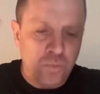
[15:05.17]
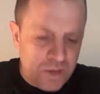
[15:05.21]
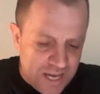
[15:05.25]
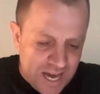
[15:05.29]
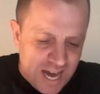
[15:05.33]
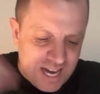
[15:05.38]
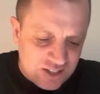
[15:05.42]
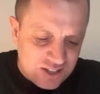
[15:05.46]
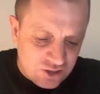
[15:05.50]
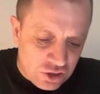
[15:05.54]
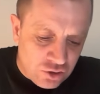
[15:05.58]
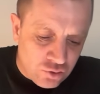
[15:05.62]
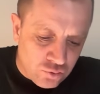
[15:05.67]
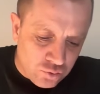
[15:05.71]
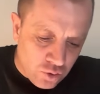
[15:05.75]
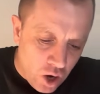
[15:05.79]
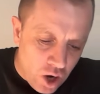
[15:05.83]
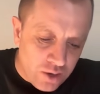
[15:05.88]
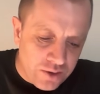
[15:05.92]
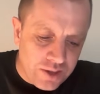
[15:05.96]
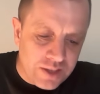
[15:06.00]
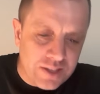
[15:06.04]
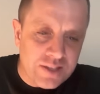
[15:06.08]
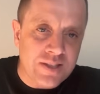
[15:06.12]
actually
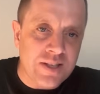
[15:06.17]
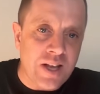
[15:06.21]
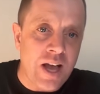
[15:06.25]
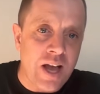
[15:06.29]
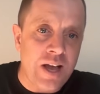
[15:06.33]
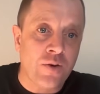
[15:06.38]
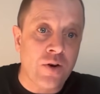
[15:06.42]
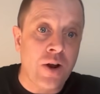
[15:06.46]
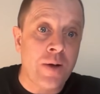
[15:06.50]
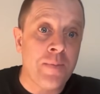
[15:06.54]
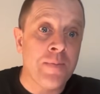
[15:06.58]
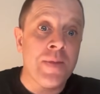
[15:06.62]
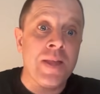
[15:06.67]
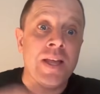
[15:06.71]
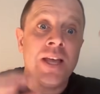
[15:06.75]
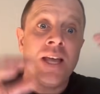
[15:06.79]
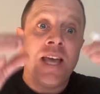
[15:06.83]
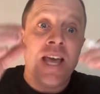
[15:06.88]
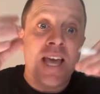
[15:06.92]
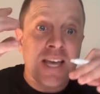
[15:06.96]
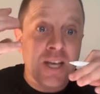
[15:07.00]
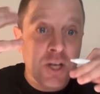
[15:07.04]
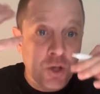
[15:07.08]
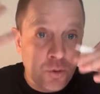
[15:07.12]
draw this diagram
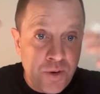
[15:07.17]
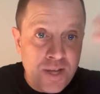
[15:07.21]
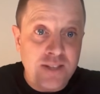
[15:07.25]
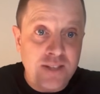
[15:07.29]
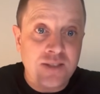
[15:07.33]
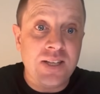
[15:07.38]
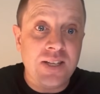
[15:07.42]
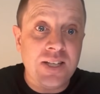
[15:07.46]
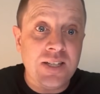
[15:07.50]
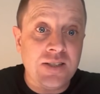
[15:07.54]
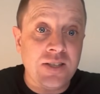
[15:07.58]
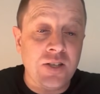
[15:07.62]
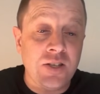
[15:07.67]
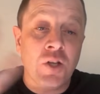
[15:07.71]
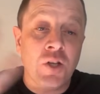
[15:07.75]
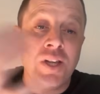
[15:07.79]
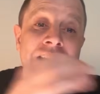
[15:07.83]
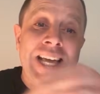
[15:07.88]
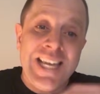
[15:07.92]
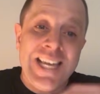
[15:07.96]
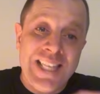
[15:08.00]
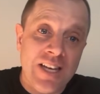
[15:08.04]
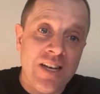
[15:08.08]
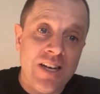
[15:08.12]
in great detail
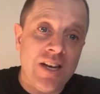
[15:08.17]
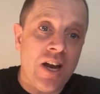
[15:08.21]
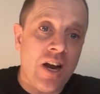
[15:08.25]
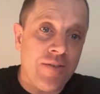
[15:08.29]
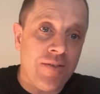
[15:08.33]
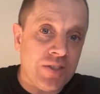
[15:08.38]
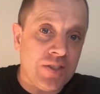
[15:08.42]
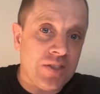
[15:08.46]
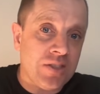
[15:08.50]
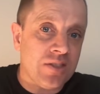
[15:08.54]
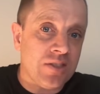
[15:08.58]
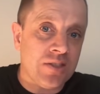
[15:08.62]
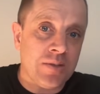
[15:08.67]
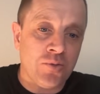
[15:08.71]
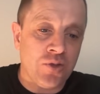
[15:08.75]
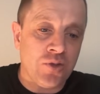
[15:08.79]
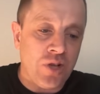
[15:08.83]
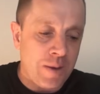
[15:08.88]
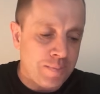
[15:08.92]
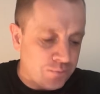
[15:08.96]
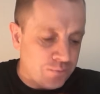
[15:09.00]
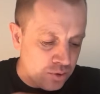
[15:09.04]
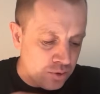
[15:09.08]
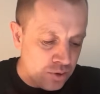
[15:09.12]
in the nervous system
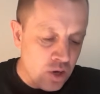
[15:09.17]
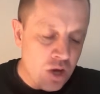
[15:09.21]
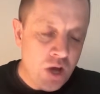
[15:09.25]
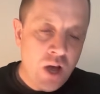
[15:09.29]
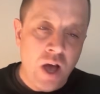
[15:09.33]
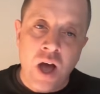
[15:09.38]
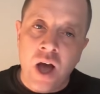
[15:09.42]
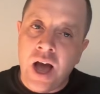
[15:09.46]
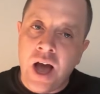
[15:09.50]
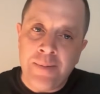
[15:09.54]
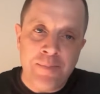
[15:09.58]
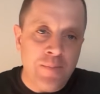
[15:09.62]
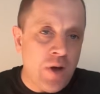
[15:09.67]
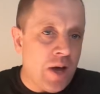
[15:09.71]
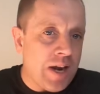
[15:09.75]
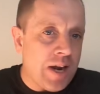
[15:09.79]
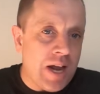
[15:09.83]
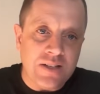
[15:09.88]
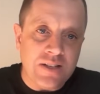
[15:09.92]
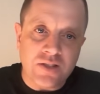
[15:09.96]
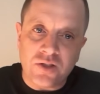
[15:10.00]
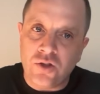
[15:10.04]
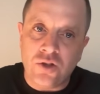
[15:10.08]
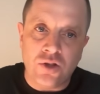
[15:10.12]
chapter. I'm not
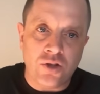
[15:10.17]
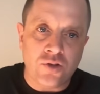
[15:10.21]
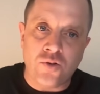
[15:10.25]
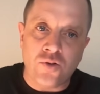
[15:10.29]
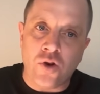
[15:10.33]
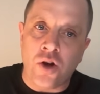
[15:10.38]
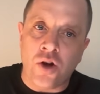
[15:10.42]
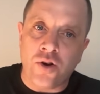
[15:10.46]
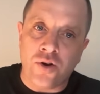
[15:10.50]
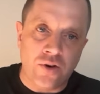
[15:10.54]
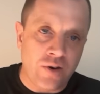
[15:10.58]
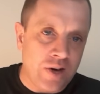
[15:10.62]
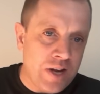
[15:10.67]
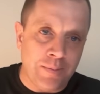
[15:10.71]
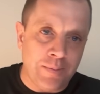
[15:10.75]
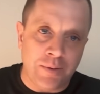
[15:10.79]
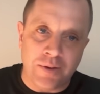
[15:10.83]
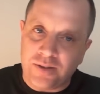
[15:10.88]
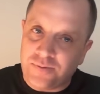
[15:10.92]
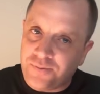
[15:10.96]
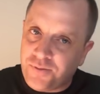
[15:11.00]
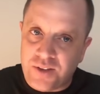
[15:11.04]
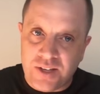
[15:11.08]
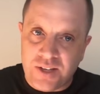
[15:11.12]
asking you to draw it or label it
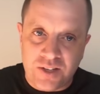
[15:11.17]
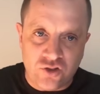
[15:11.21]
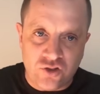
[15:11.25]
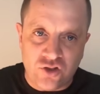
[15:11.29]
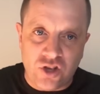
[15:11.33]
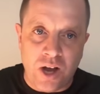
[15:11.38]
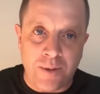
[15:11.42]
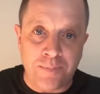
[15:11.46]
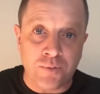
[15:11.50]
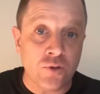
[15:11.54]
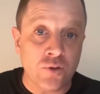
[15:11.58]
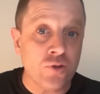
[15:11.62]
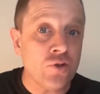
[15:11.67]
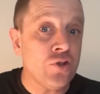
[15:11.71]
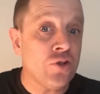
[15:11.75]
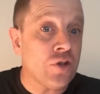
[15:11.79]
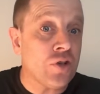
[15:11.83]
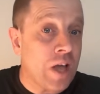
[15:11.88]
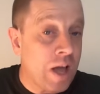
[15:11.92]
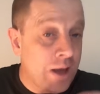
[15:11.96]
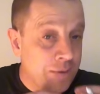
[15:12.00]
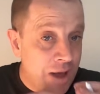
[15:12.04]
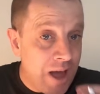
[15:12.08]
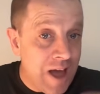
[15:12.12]
for this chapter.
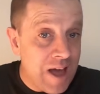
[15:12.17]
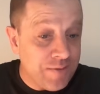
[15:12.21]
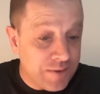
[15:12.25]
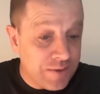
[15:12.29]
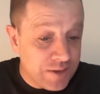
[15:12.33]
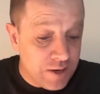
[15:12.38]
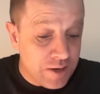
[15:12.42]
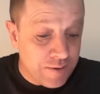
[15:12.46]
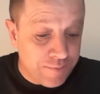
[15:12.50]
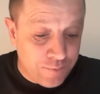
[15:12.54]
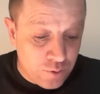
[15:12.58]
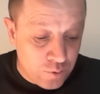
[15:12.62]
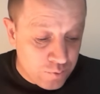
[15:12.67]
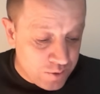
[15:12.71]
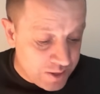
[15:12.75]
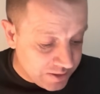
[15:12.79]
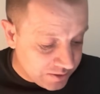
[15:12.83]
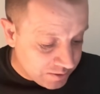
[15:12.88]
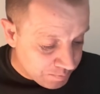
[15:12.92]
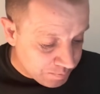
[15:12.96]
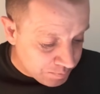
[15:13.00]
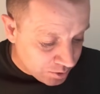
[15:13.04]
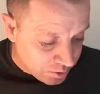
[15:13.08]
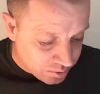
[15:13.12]
I have it here for a
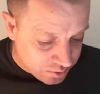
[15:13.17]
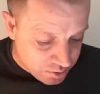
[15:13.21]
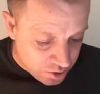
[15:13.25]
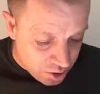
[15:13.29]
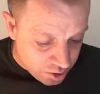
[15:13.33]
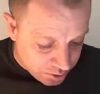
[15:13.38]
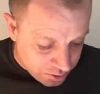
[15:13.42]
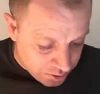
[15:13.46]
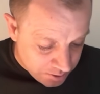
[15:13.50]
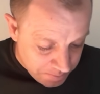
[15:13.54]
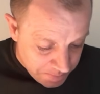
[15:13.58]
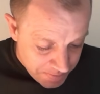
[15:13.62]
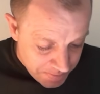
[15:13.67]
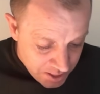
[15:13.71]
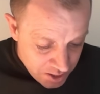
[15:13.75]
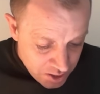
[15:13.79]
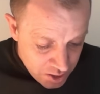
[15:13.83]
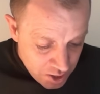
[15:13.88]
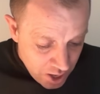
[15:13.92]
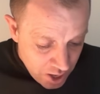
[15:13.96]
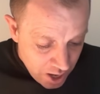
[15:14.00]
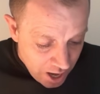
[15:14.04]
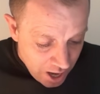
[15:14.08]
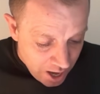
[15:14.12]
reason, because look,
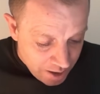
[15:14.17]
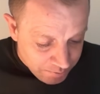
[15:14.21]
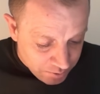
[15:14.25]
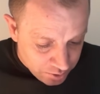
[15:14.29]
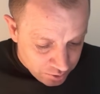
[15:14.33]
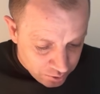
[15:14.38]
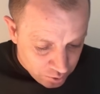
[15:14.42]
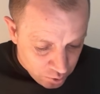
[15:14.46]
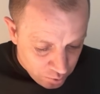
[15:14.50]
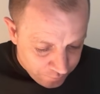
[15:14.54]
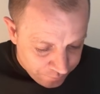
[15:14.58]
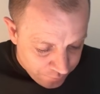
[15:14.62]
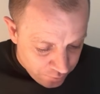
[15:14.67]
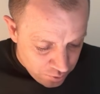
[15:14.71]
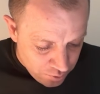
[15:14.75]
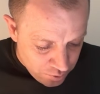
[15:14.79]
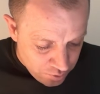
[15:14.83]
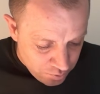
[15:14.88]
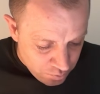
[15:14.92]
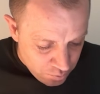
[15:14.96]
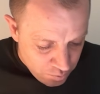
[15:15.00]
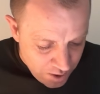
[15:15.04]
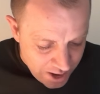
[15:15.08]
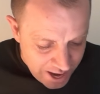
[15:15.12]
I'm going to go for
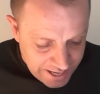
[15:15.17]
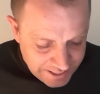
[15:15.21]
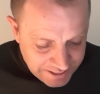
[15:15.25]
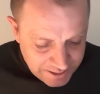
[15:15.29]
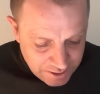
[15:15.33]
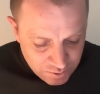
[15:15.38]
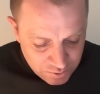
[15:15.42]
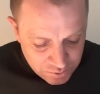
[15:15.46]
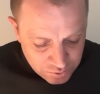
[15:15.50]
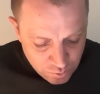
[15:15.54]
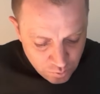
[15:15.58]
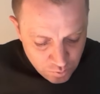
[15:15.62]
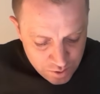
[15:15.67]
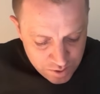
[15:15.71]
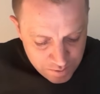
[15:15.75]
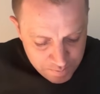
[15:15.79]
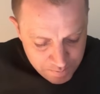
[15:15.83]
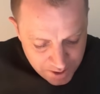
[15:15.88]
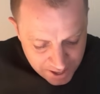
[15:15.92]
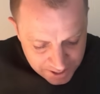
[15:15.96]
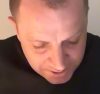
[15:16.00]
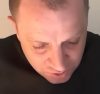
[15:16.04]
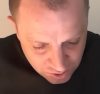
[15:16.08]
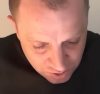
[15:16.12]
red here. So
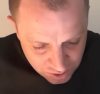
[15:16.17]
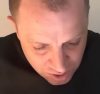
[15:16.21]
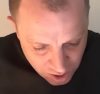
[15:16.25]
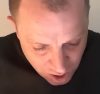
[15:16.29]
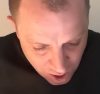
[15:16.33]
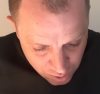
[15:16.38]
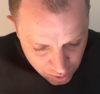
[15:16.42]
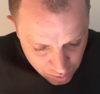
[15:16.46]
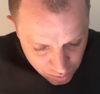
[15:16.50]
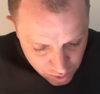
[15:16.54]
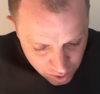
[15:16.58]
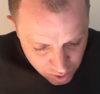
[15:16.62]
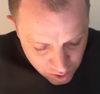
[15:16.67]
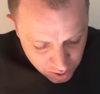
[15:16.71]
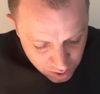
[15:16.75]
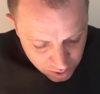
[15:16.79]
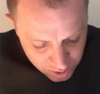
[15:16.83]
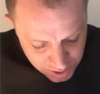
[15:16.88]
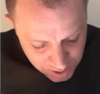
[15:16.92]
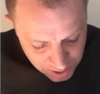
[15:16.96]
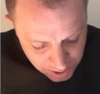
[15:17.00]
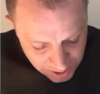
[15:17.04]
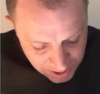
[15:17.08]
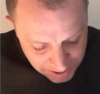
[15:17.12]
imagine now
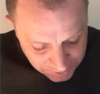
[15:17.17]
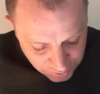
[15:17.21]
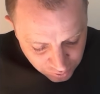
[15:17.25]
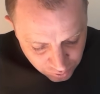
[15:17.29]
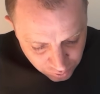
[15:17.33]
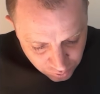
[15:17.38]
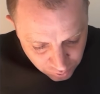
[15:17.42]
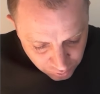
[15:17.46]
the electrical